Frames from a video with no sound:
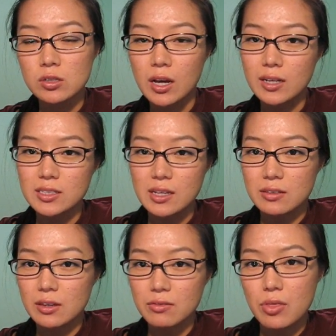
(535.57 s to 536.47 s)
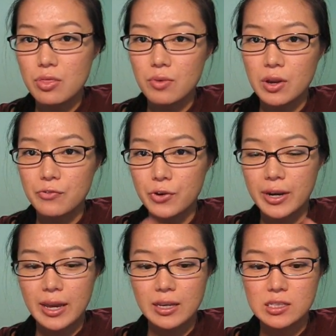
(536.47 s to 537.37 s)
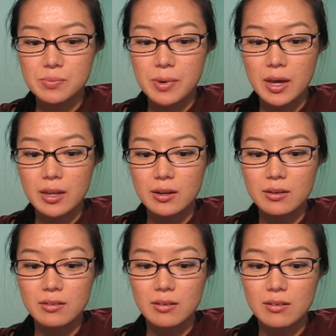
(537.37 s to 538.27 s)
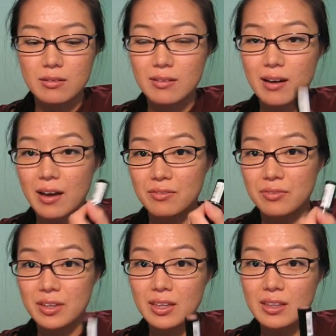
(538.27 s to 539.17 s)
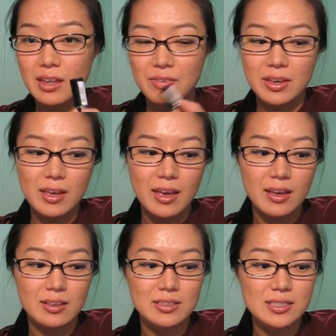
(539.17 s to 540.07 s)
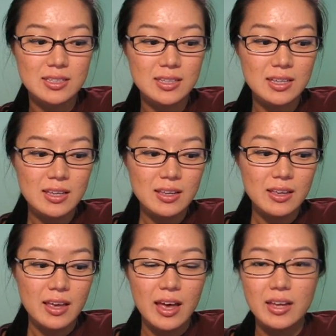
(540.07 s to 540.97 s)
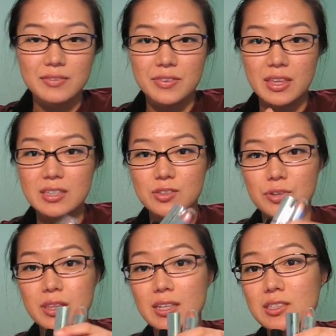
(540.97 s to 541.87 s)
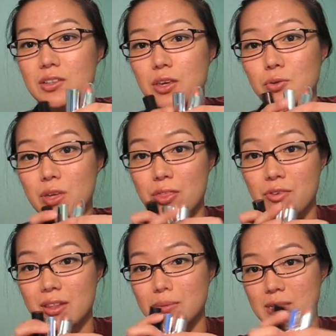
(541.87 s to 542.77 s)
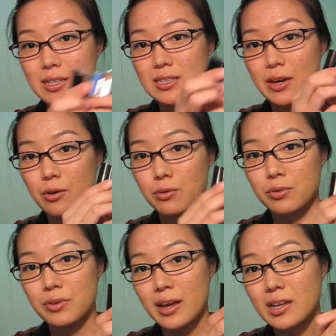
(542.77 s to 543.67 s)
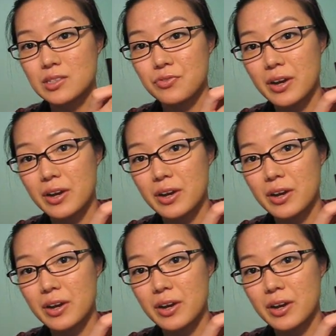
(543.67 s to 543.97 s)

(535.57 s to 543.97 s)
I'd say like three or four days, but I really love it and out of these three, these are the only three lipsticks I own as of